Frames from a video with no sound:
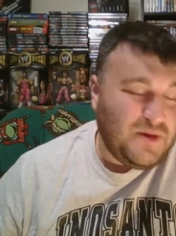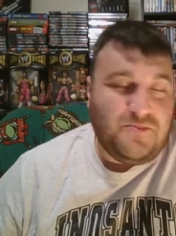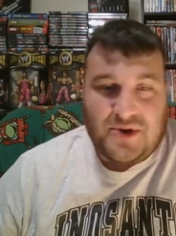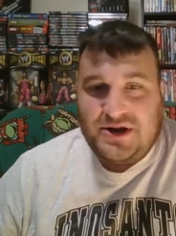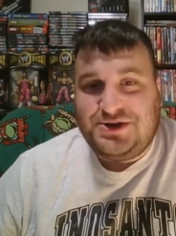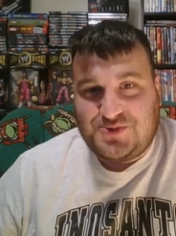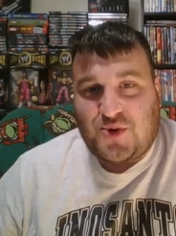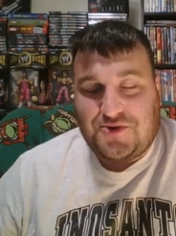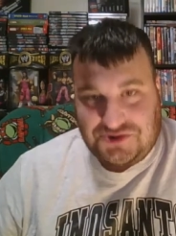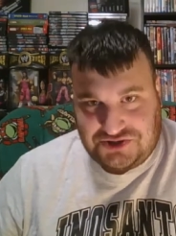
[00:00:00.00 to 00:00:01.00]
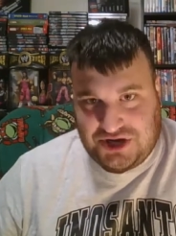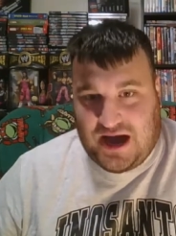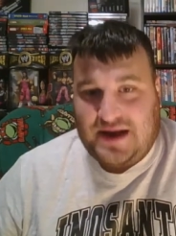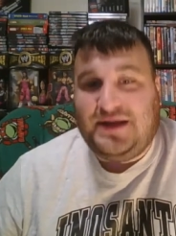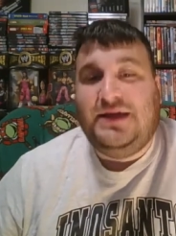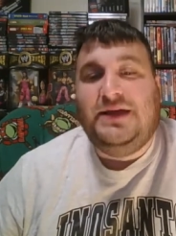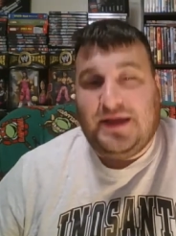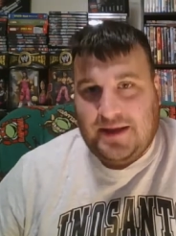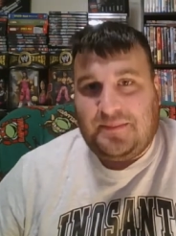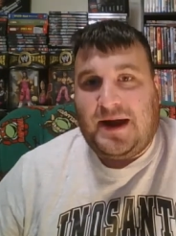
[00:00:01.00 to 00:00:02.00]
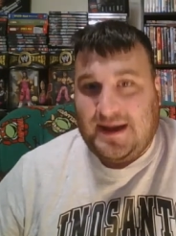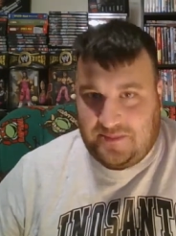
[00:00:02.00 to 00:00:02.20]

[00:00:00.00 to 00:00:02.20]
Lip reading: But it is worth a shot, in my